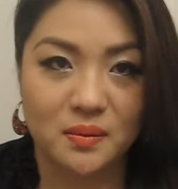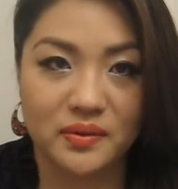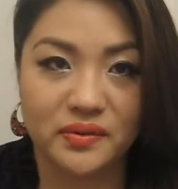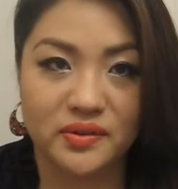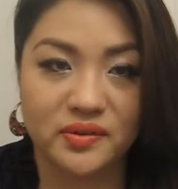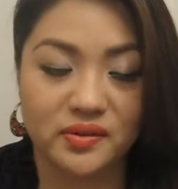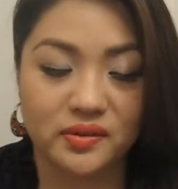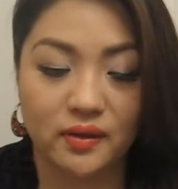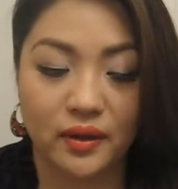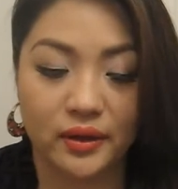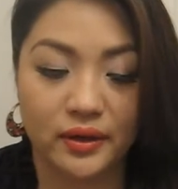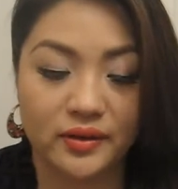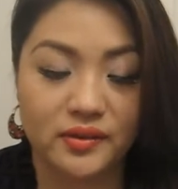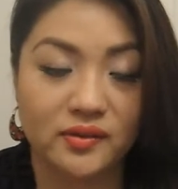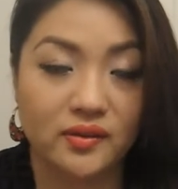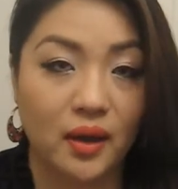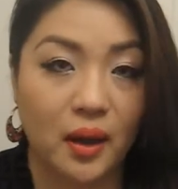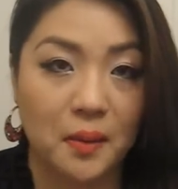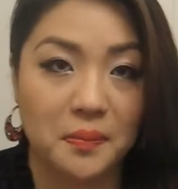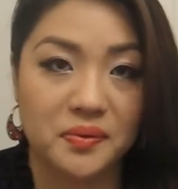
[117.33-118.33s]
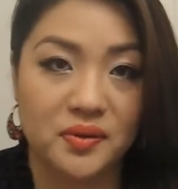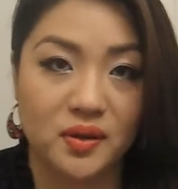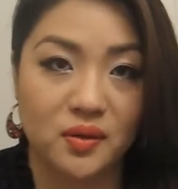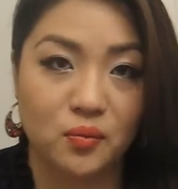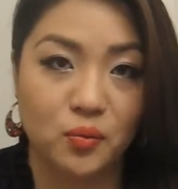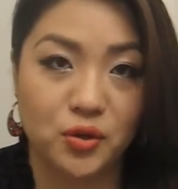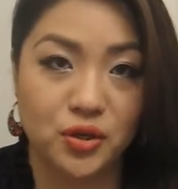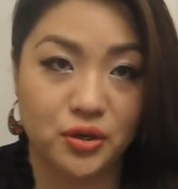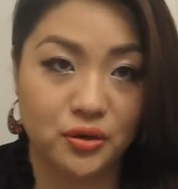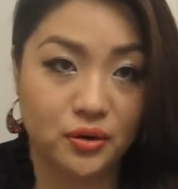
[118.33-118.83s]
It's just a lot of steps.
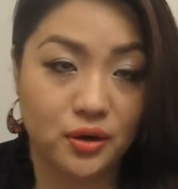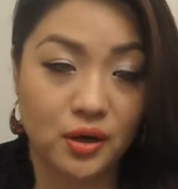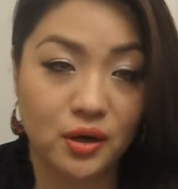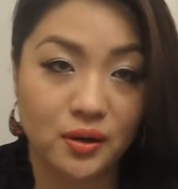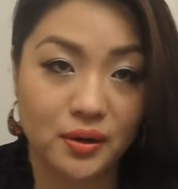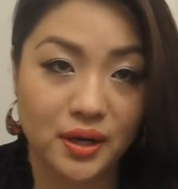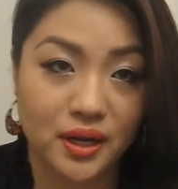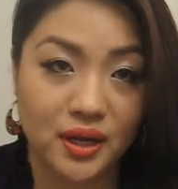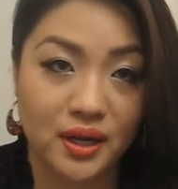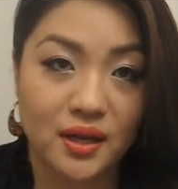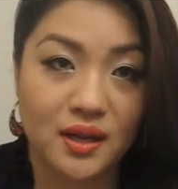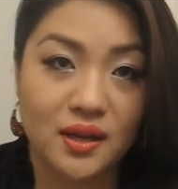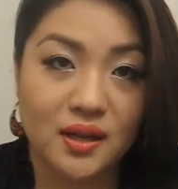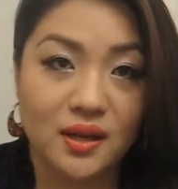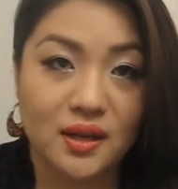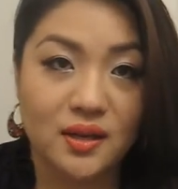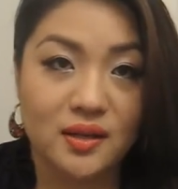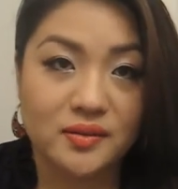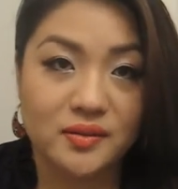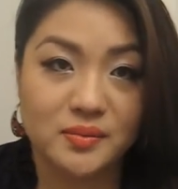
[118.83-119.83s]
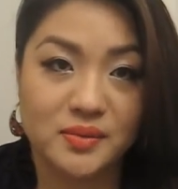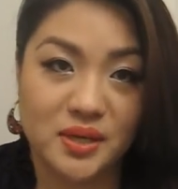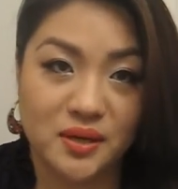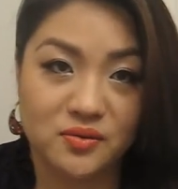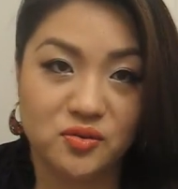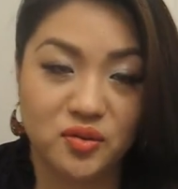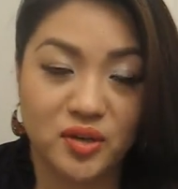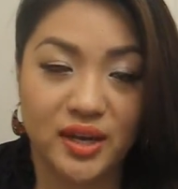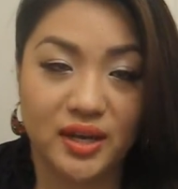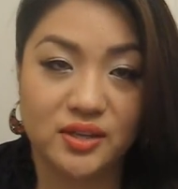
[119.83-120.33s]
And when you're in a hurry,
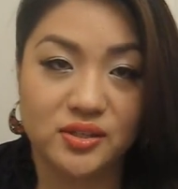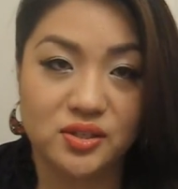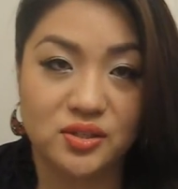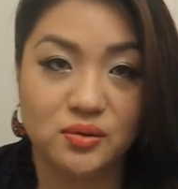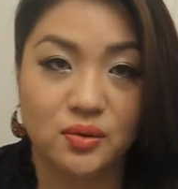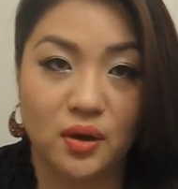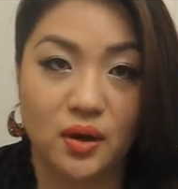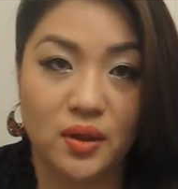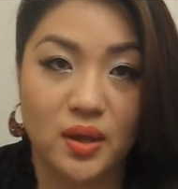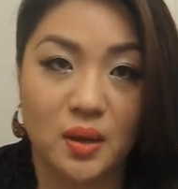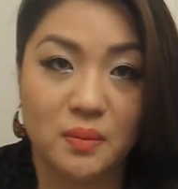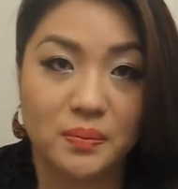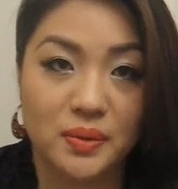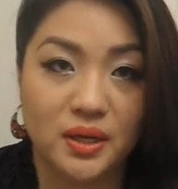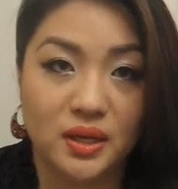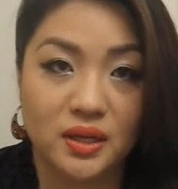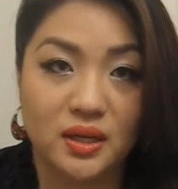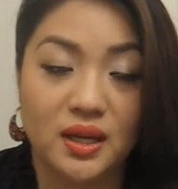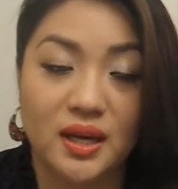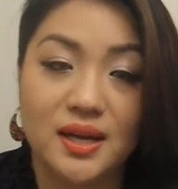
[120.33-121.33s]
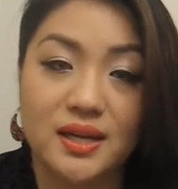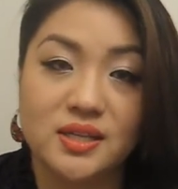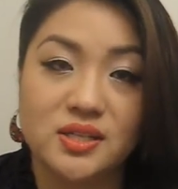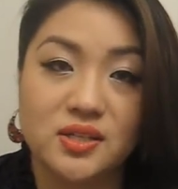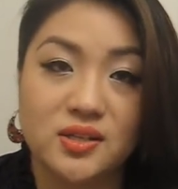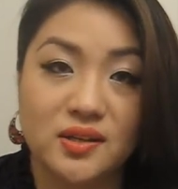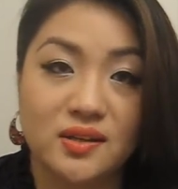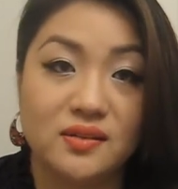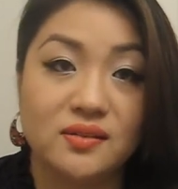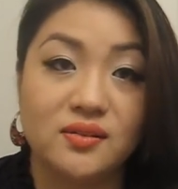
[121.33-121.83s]
sometimes you can't do all that. But
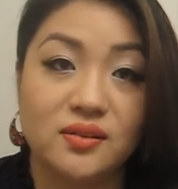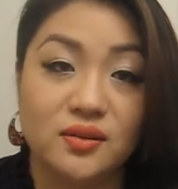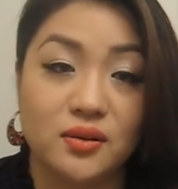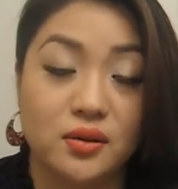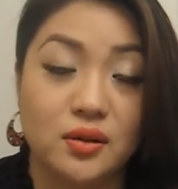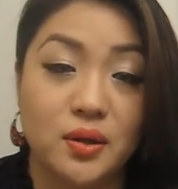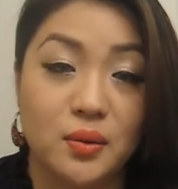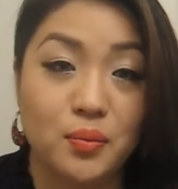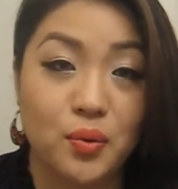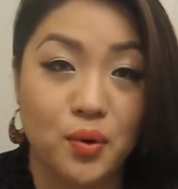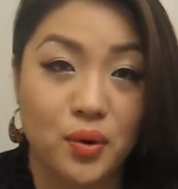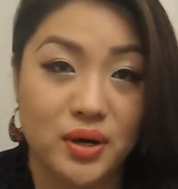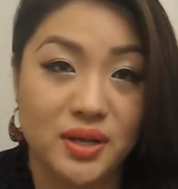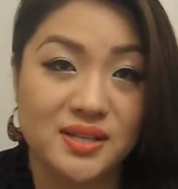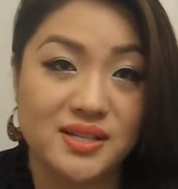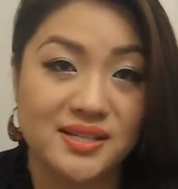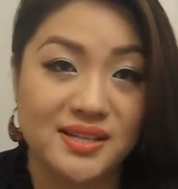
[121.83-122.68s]
yet, it's still important